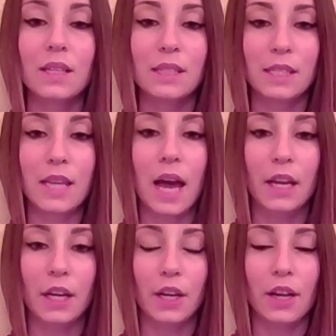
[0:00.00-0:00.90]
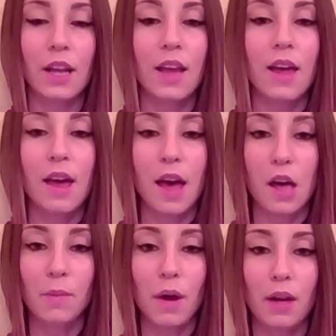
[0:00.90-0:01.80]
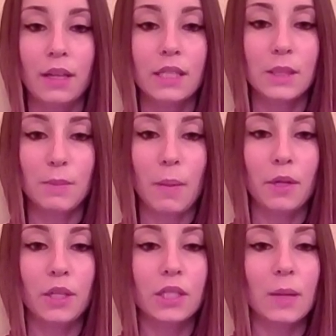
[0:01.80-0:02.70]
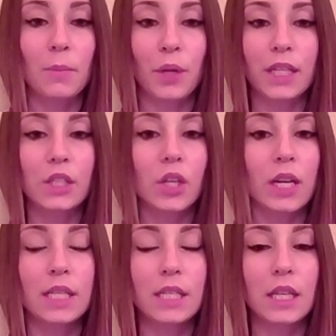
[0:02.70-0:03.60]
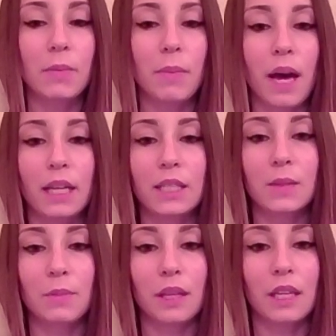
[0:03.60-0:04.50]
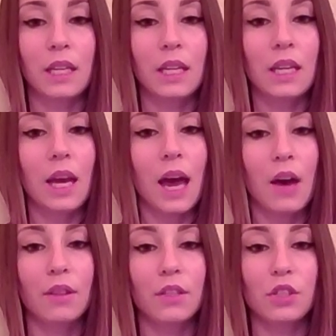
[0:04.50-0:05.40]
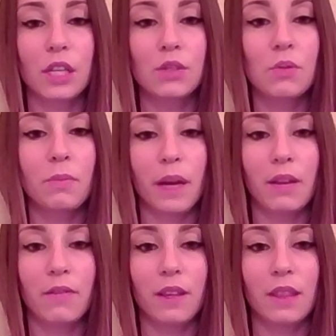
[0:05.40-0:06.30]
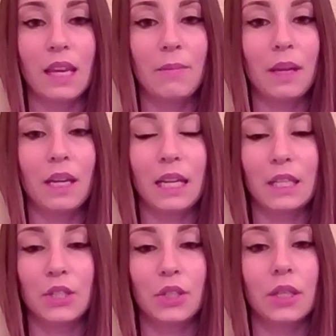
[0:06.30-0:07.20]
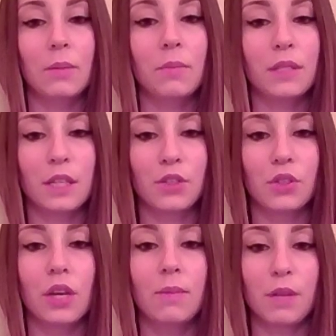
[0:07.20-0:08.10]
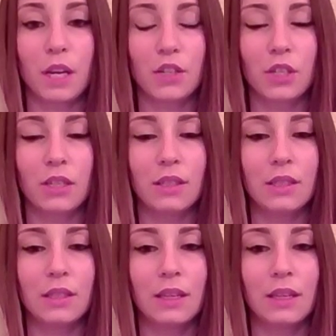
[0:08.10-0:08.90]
Desire. Help audience members embrace your idea by explaining how the change will benefit them and answering potential objections.